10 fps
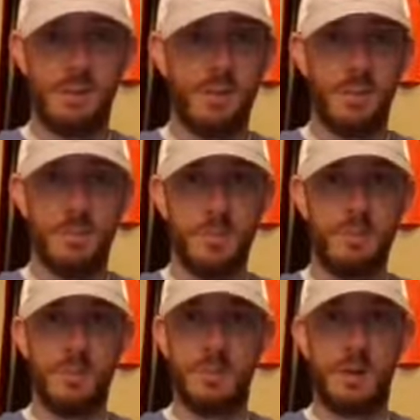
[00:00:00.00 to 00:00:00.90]
that
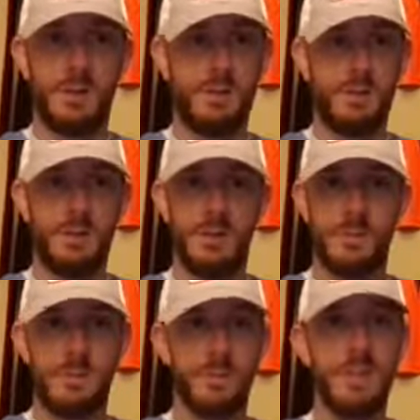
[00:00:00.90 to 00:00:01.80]
post-spawn
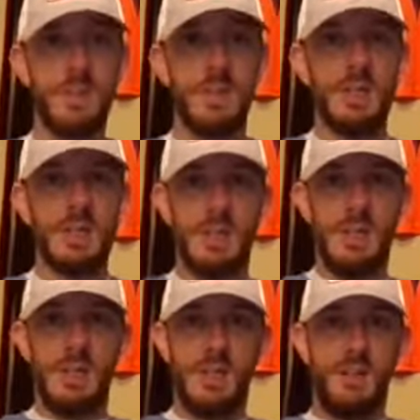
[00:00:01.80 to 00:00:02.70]
summer
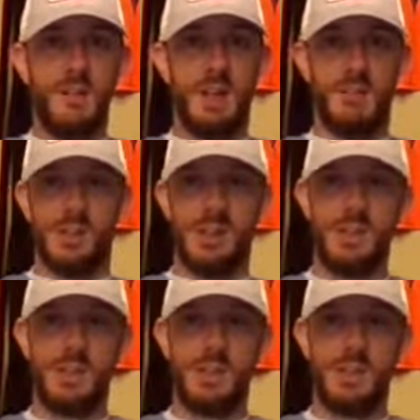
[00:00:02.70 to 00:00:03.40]
whatever.